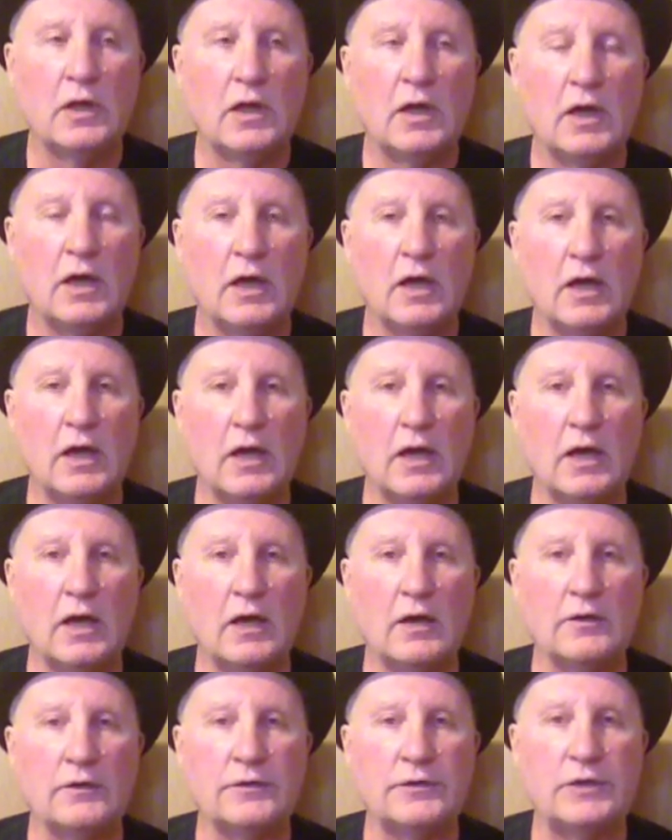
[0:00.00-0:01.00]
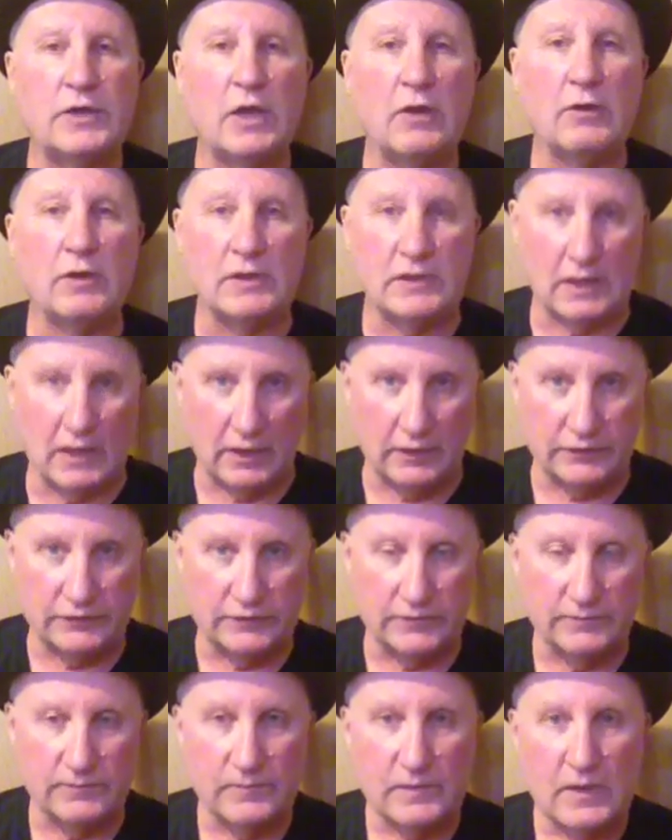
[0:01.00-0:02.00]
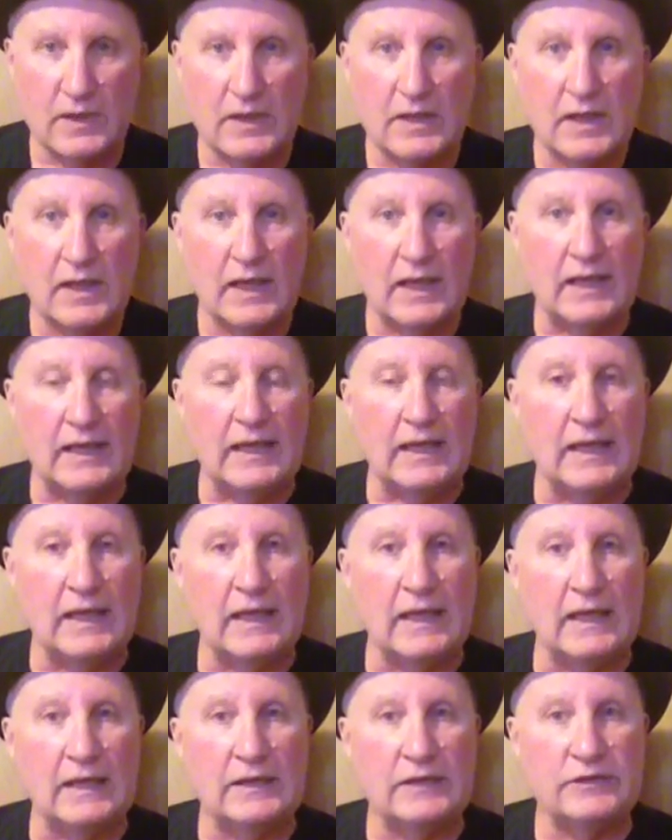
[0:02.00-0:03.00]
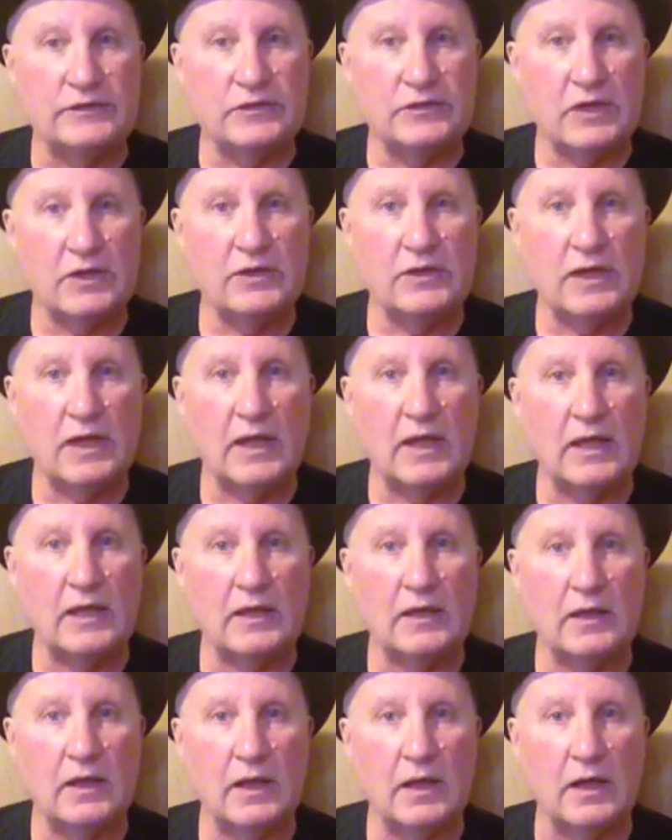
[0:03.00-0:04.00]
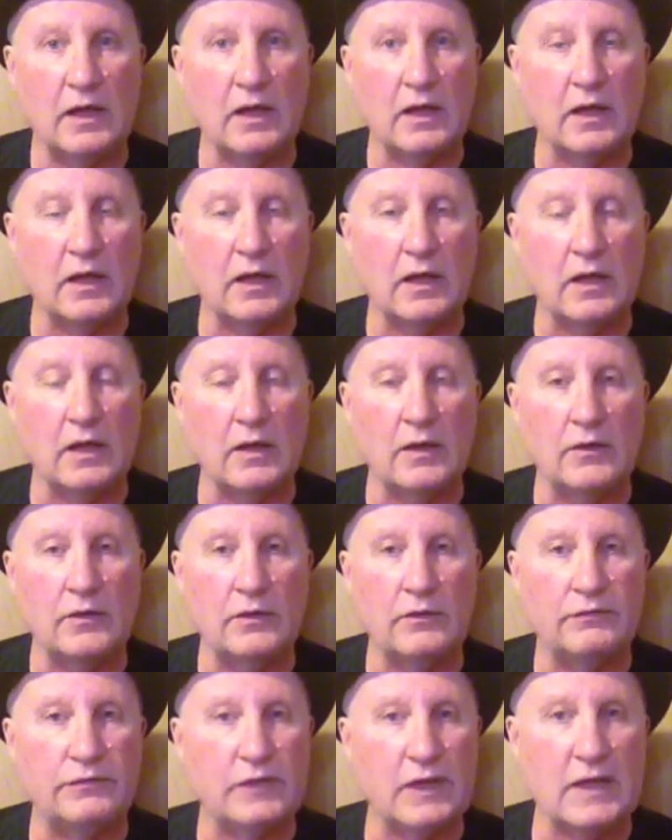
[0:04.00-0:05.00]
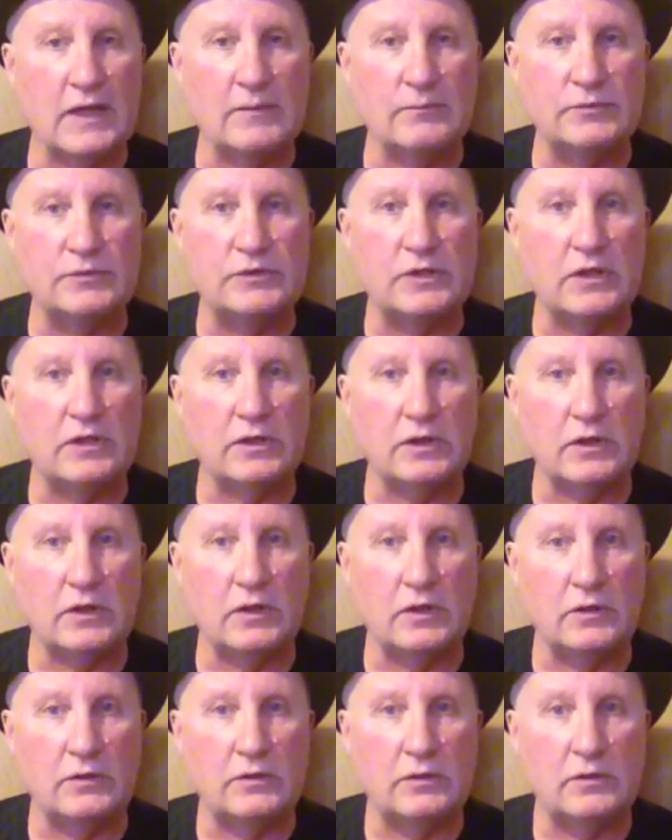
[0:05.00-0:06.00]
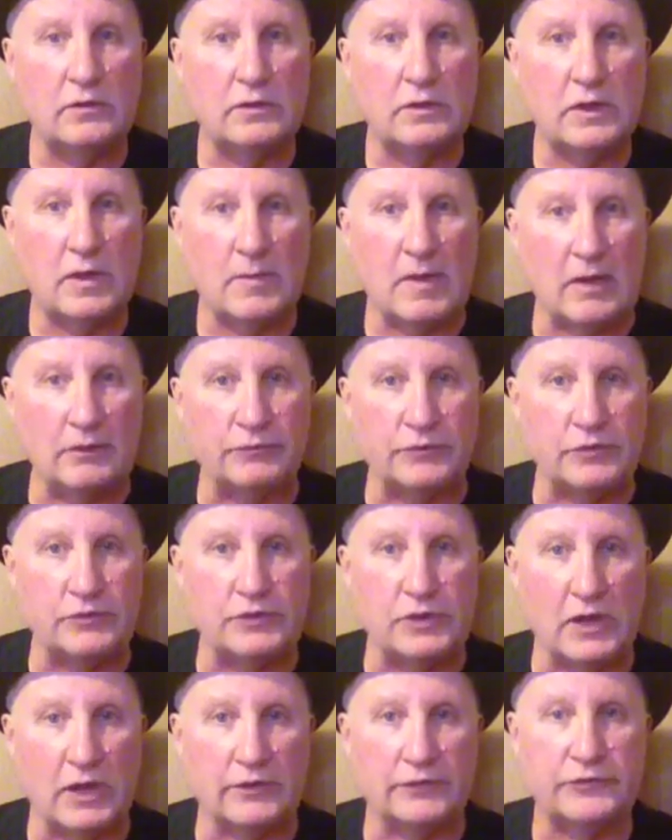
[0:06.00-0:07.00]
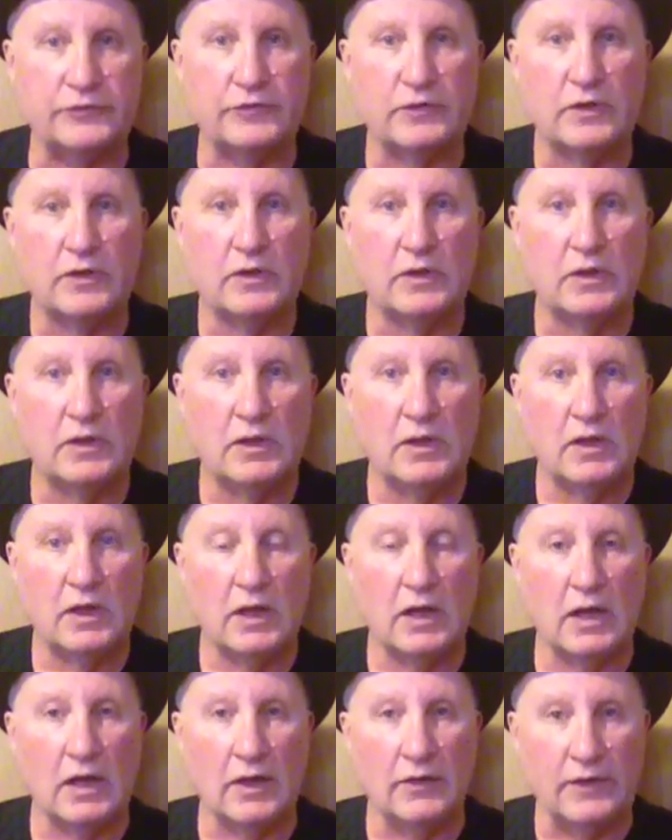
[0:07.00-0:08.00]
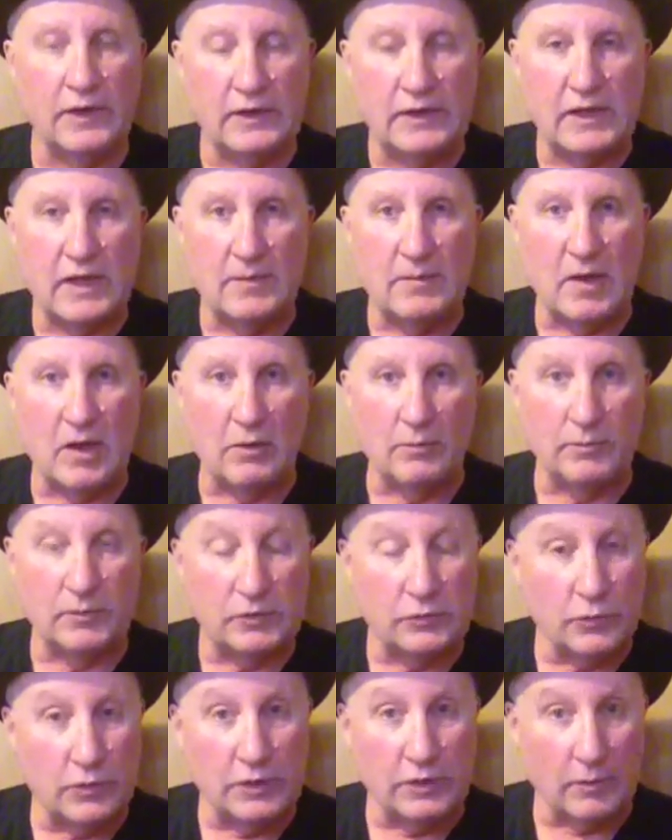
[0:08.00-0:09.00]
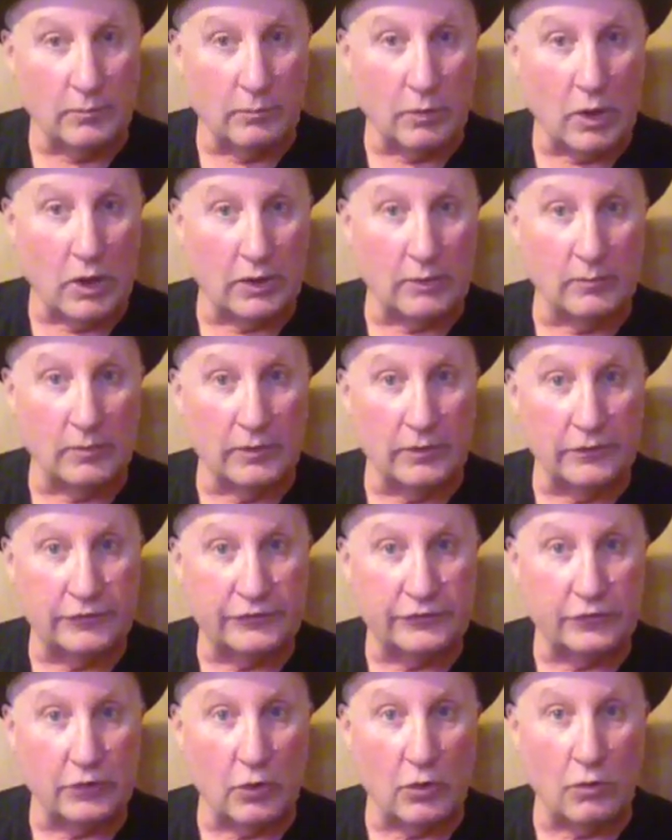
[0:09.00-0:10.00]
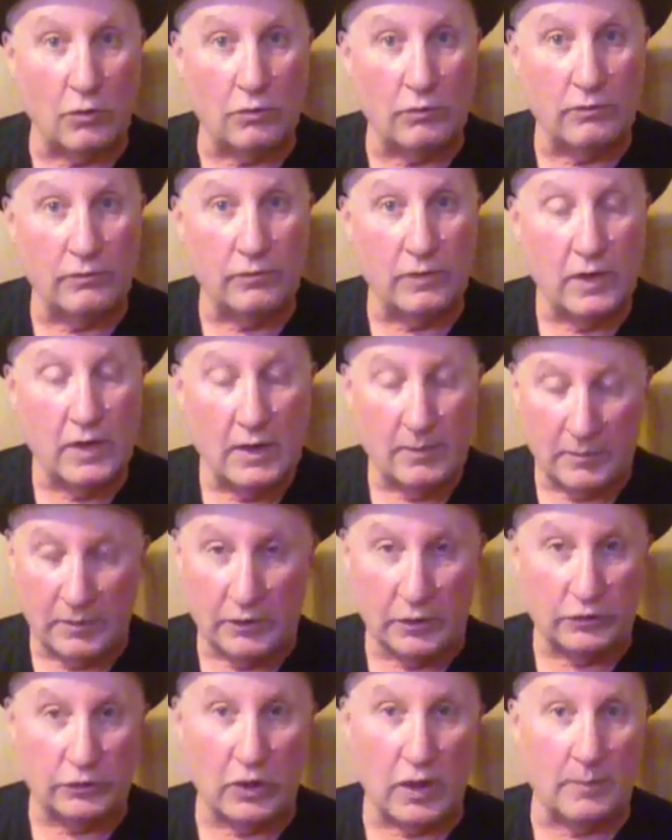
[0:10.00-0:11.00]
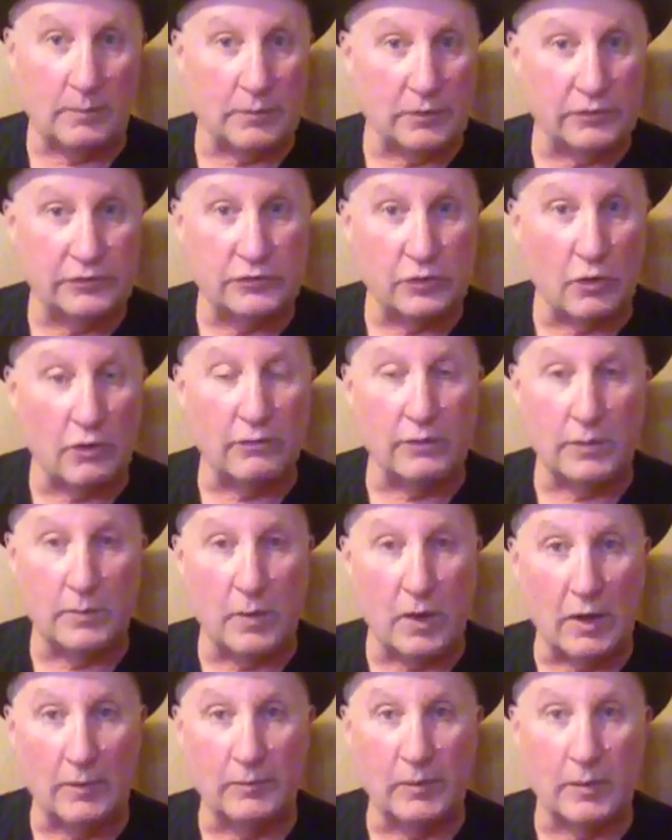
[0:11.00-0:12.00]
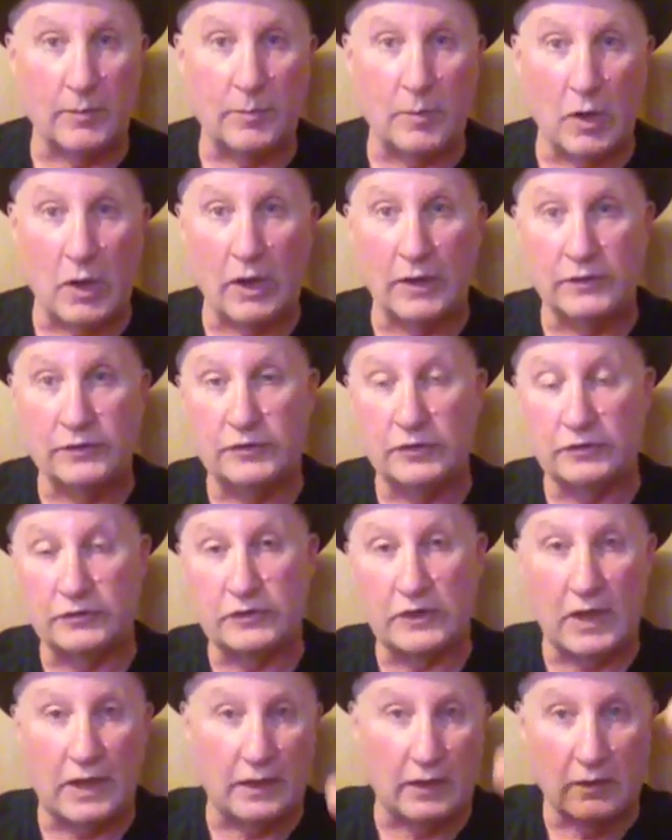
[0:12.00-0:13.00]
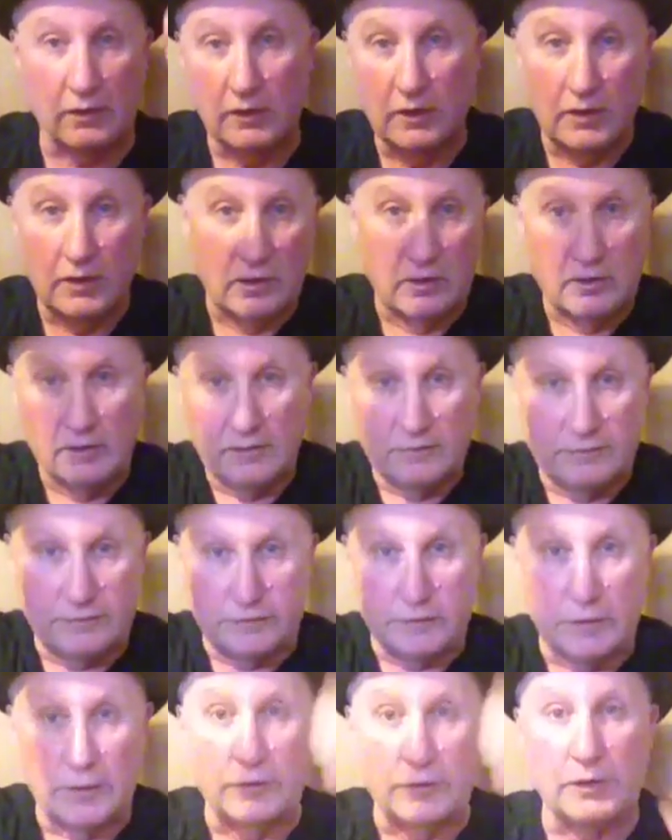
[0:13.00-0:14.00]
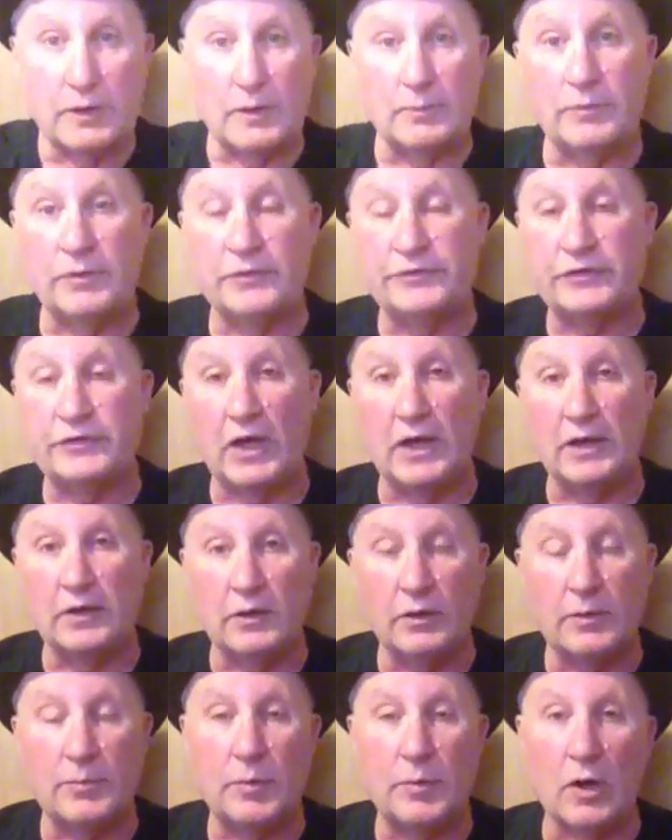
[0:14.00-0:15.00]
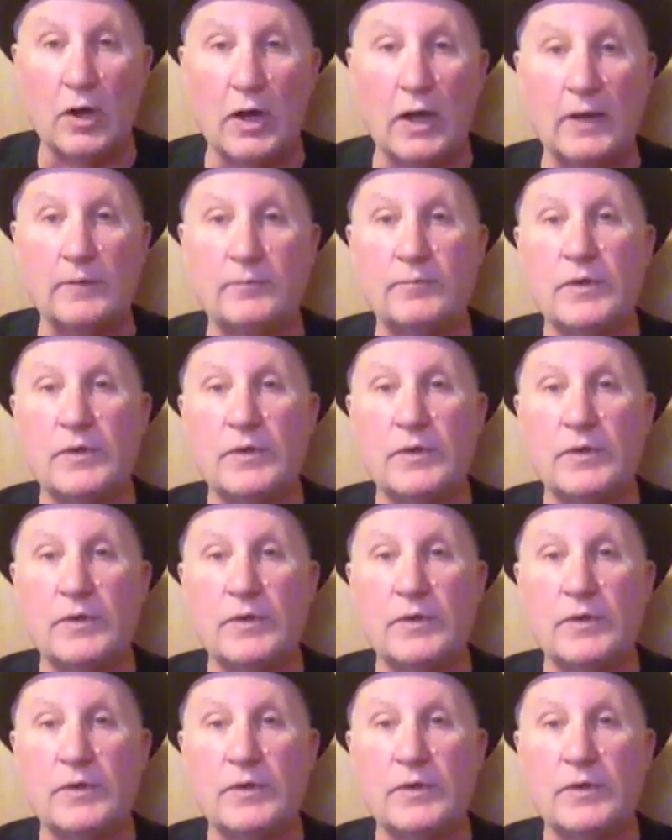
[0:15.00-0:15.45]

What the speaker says: carry case, and he said that the flames didn't come out the jets. They came out between the bottom of the stove, the top of the stove and the bottom of the pot, and just kind of flittered up the side of the pot.